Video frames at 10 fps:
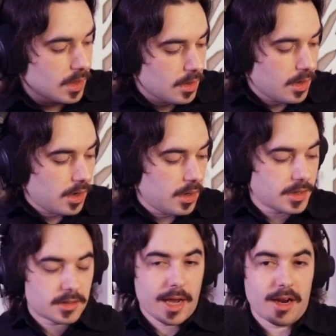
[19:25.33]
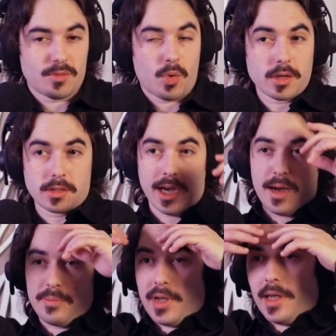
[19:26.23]
Let's stay on one
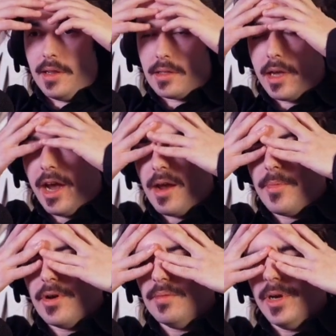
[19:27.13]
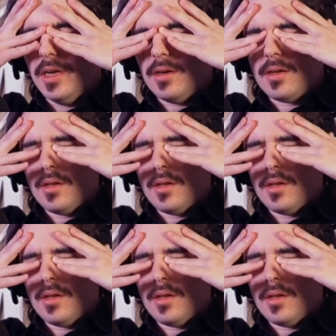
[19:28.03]
topic at a time here, man.